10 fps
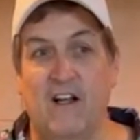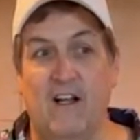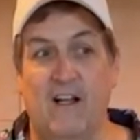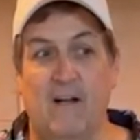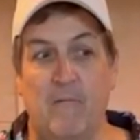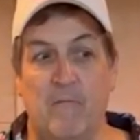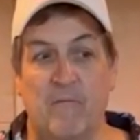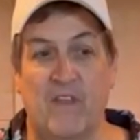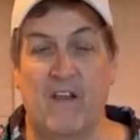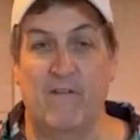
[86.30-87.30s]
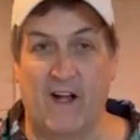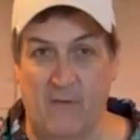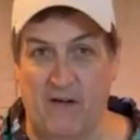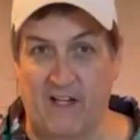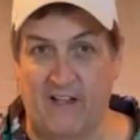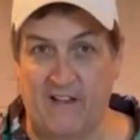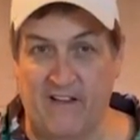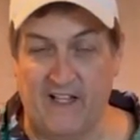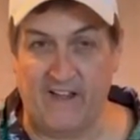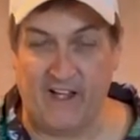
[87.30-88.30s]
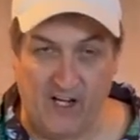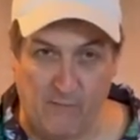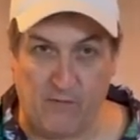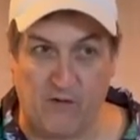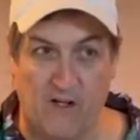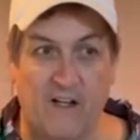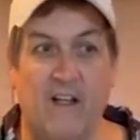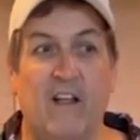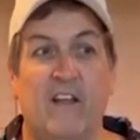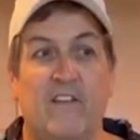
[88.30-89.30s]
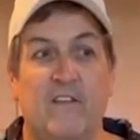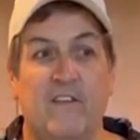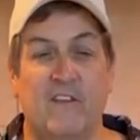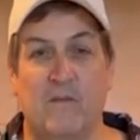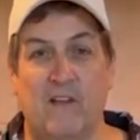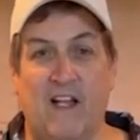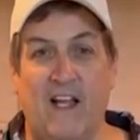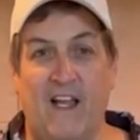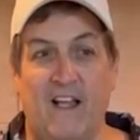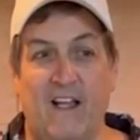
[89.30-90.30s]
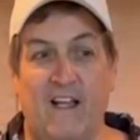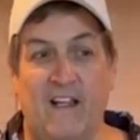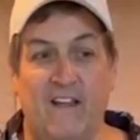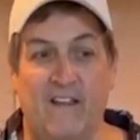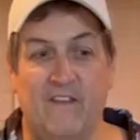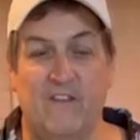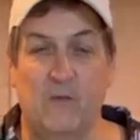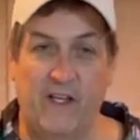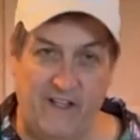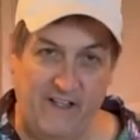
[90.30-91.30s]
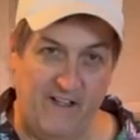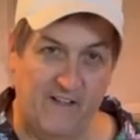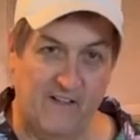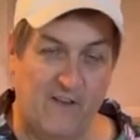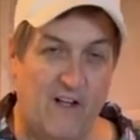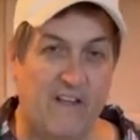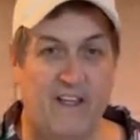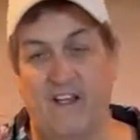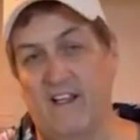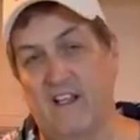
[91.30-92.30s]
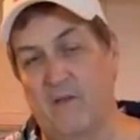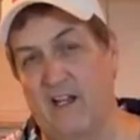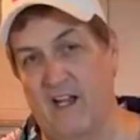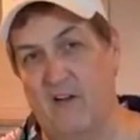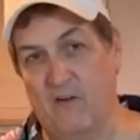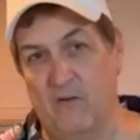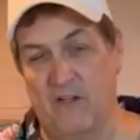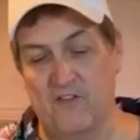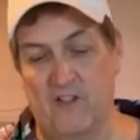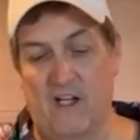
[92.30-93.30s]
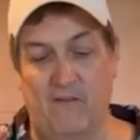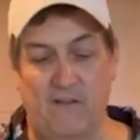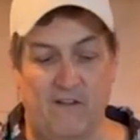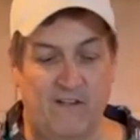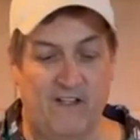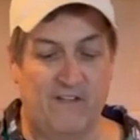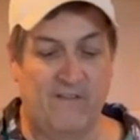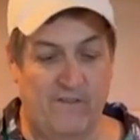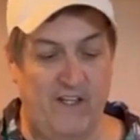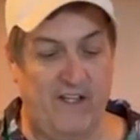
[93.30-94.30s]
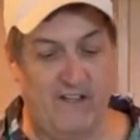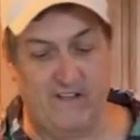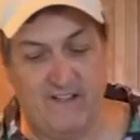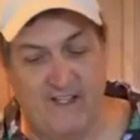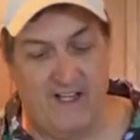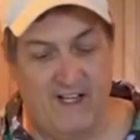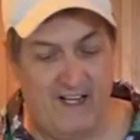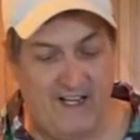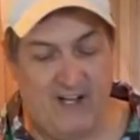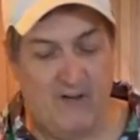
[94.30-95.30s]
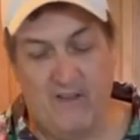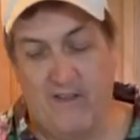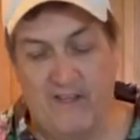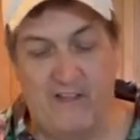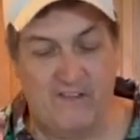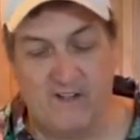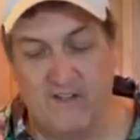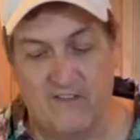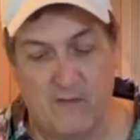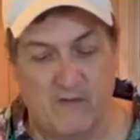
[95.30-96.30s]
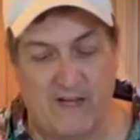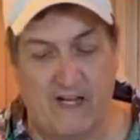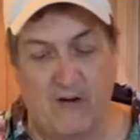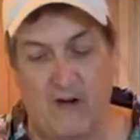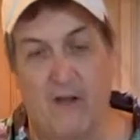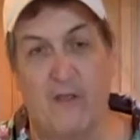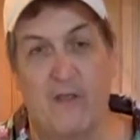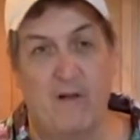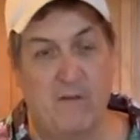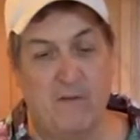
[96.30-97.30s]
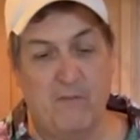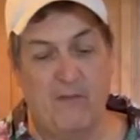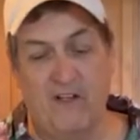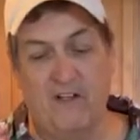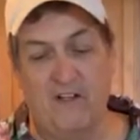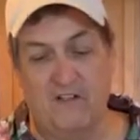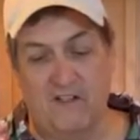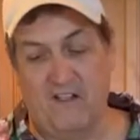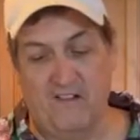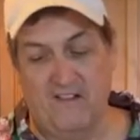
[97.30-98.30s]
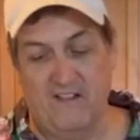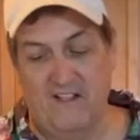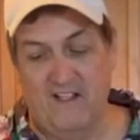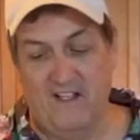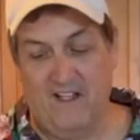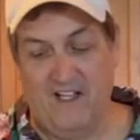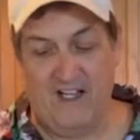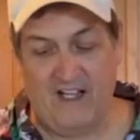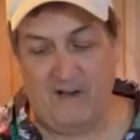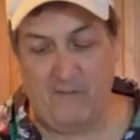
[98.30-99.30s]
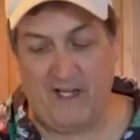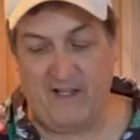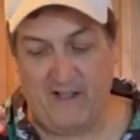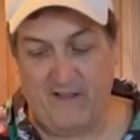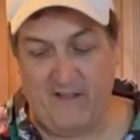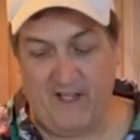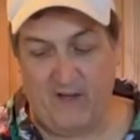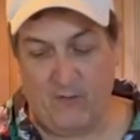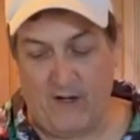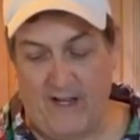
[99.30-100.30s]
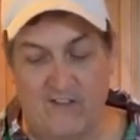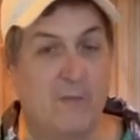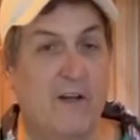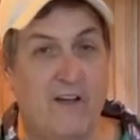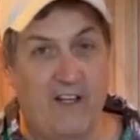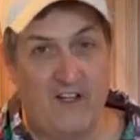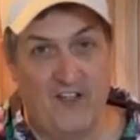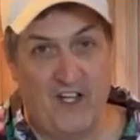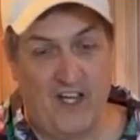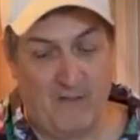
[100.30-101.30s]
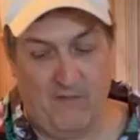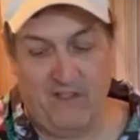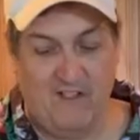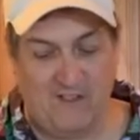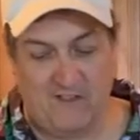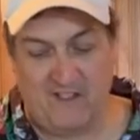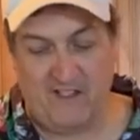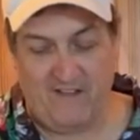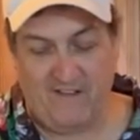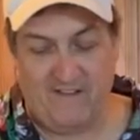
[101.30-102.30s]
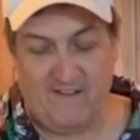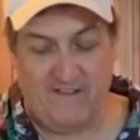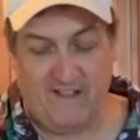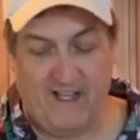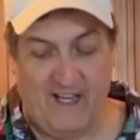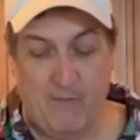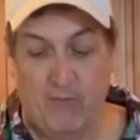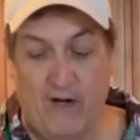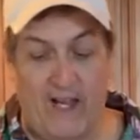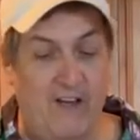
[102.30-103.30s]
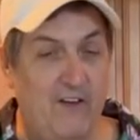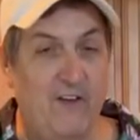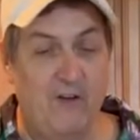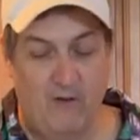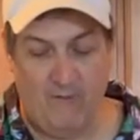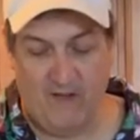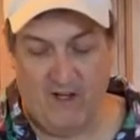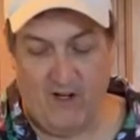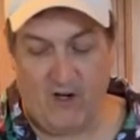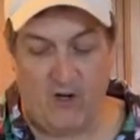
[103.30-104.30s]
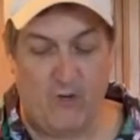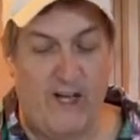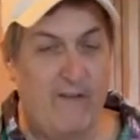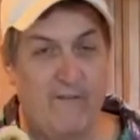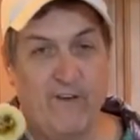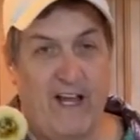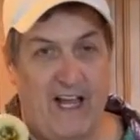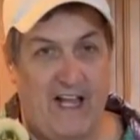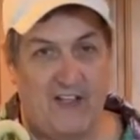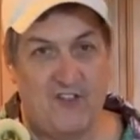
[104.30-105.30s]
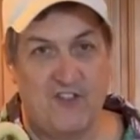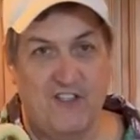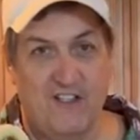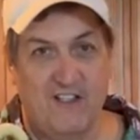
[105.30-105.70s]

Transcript: um, environment like the, like the airport to supply the sweet needs of all the incoming and outgoing travelers into Phoenix. Now, these are some of our thumbprint cookies. Uh, I make the raspberry jam cookie. This is a brand new Hooray for Hatch